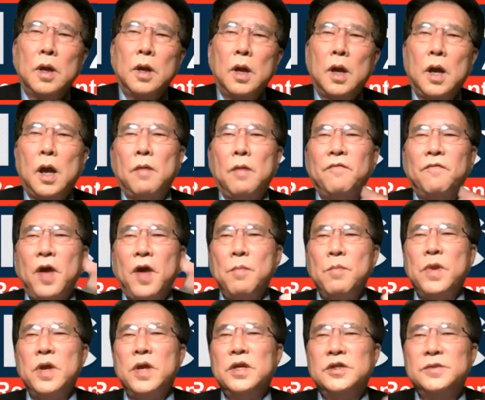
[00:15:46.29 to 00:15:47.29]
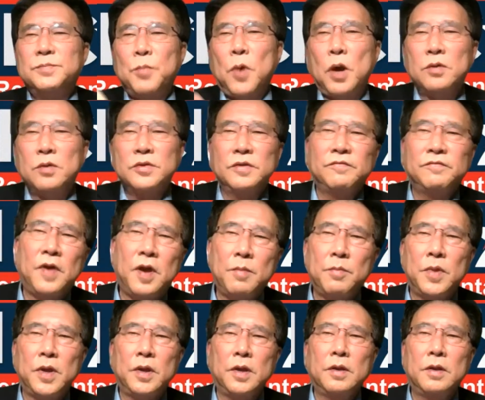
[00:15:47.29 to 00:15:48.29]
uh, family sponsored
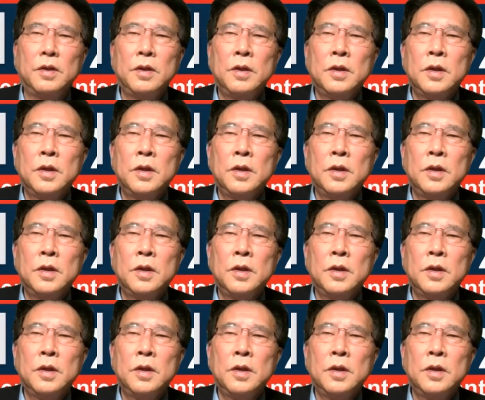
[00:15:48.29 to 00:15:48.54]
family.